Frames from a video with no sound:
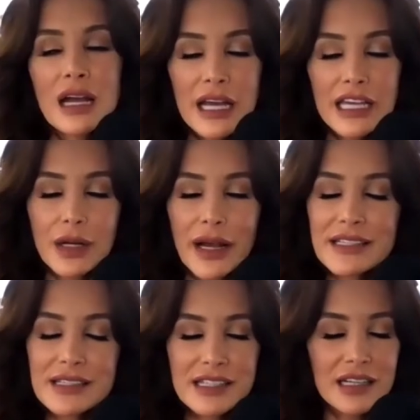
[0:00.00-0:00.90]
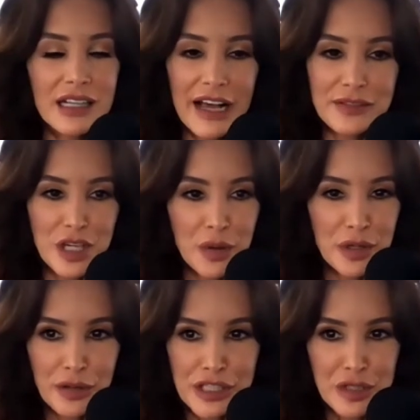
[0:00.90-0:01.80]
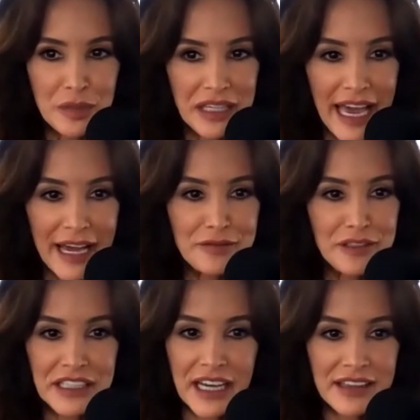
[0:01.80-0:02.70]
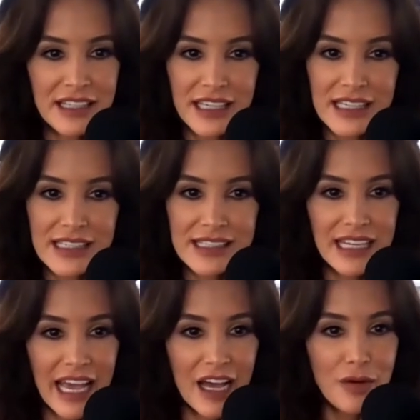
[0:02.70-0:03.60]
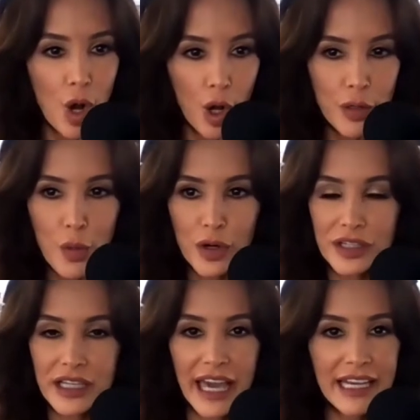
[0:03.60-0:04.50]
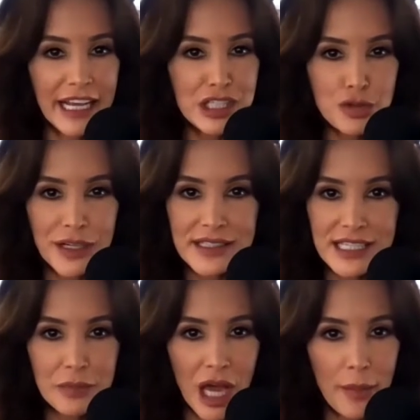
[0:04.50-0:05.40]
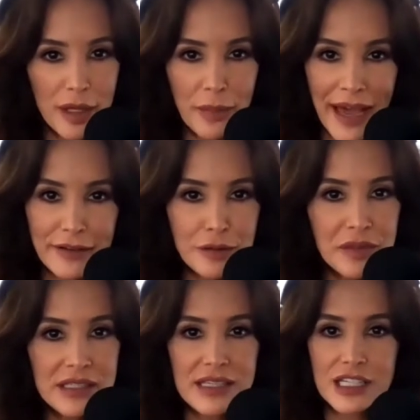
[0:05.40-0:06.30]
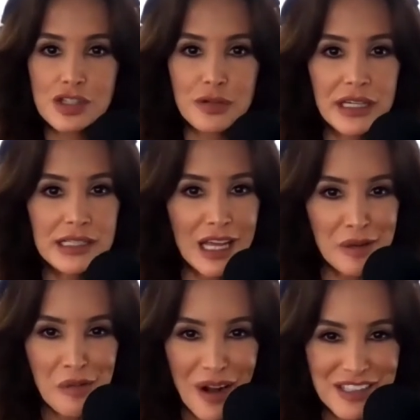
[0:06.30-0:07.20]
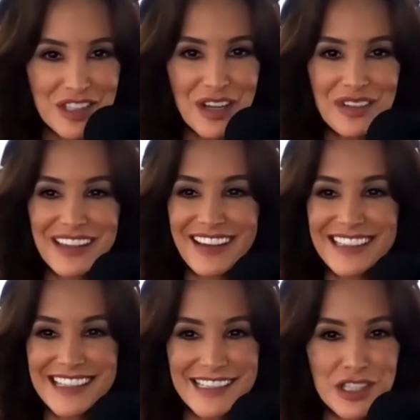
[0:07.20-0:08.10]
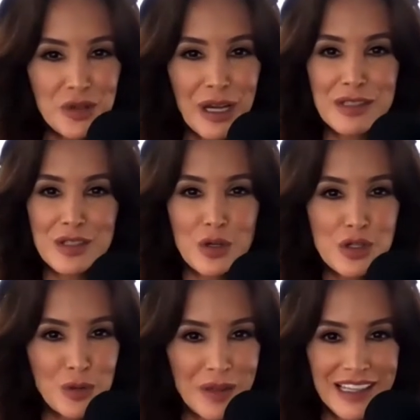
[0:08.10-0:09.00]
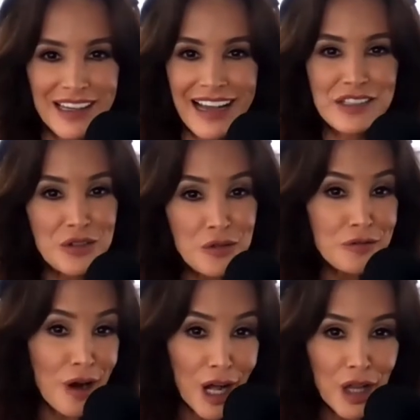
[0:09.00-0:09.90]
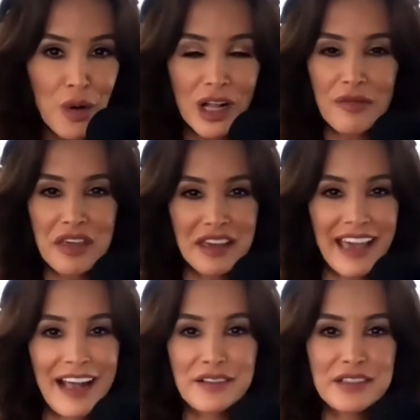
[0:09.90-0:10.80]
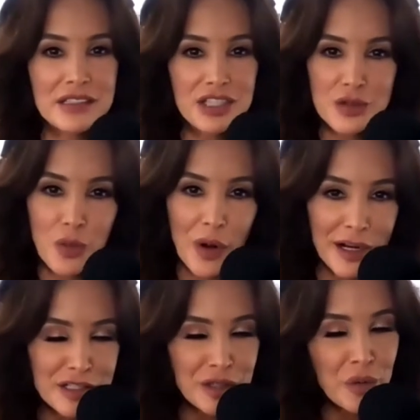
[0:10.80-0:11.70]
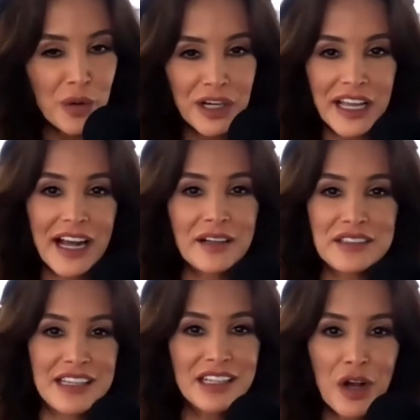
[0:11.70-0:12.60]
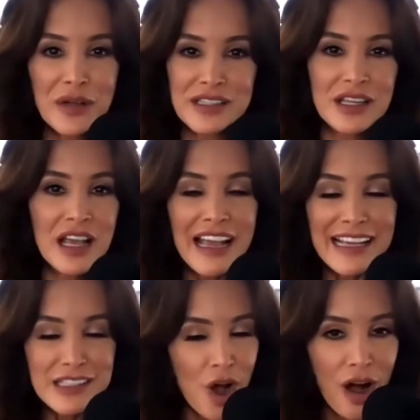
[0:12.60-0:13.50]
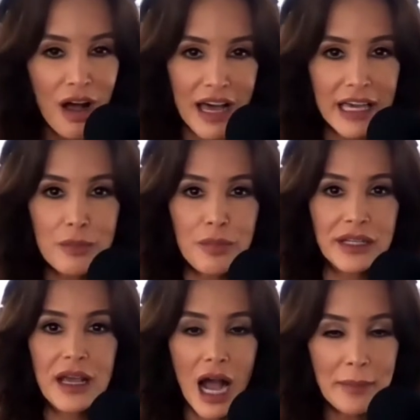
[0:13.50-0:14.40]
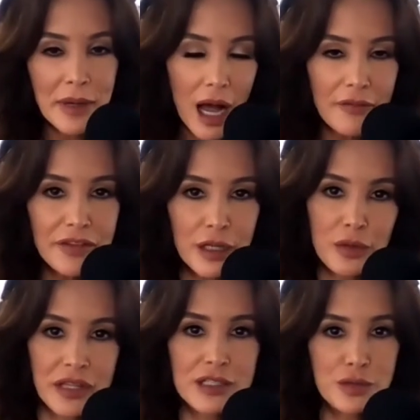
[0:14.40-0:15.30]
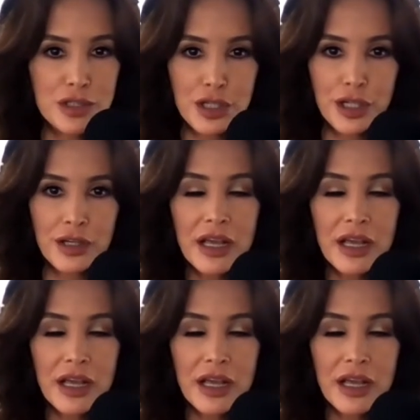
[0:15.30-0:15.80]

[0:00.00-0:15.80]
You know, I still have to go with Christian McCaffrey. Yeah. I think he's going to have all the work again. I trust him coming back from these injuries. I've been watching everything on his Instagram and social media. I do follow all of the accounts to just watch their workouts. I know it's all hype, but I'm confident with his return.